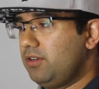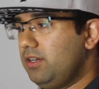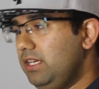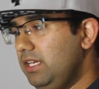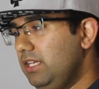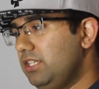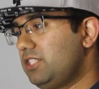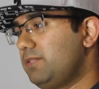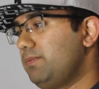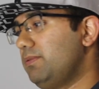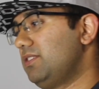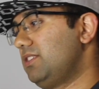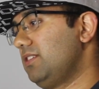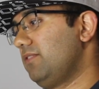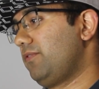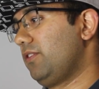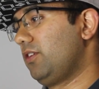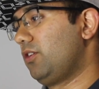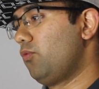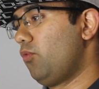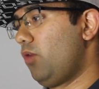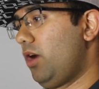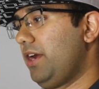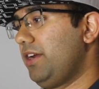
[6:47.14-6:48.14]
for each
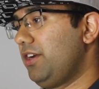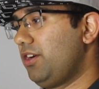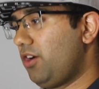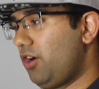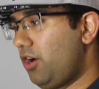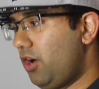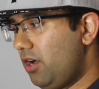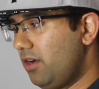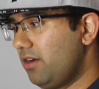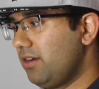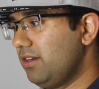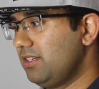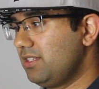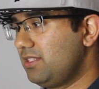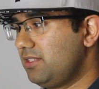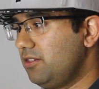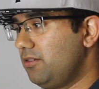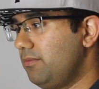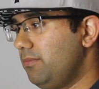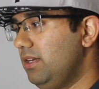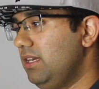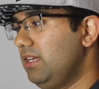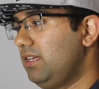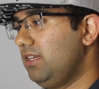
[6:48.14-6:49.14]
specific wire harness
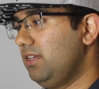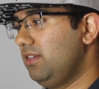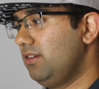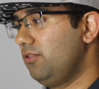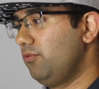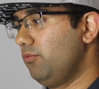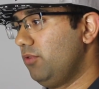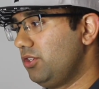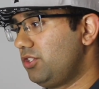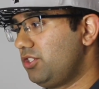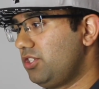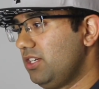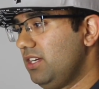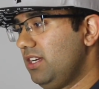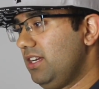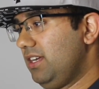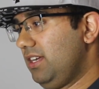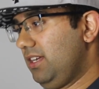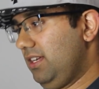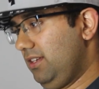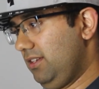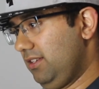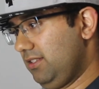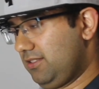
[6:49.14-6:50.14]
they're making, which
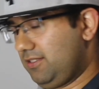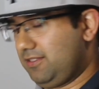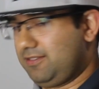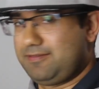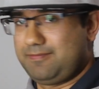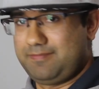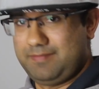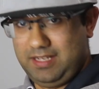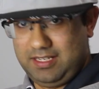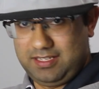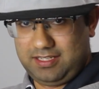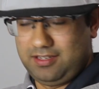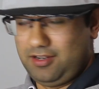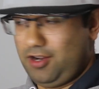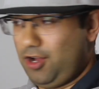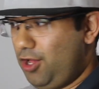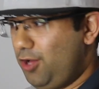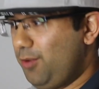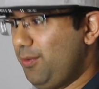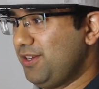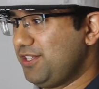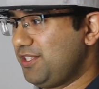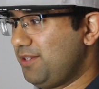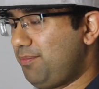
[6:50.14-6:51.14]
is isn't
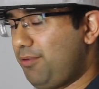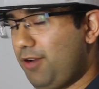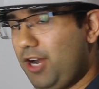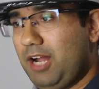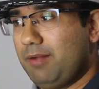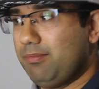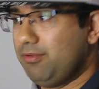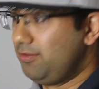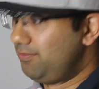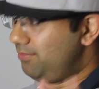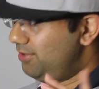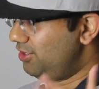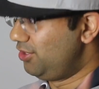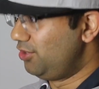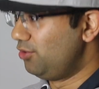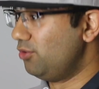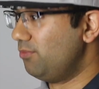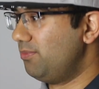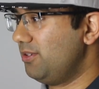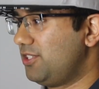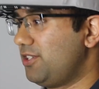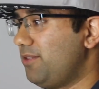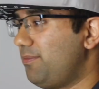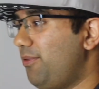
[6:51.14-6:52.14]
always a problem, but you
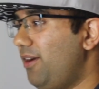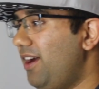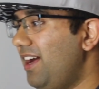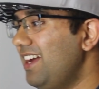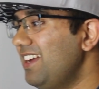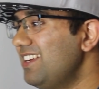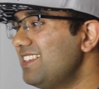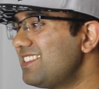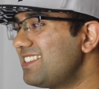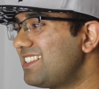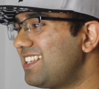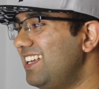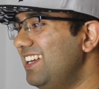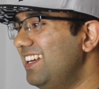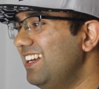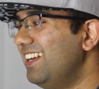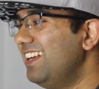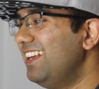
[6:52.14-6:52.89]
would be surprised.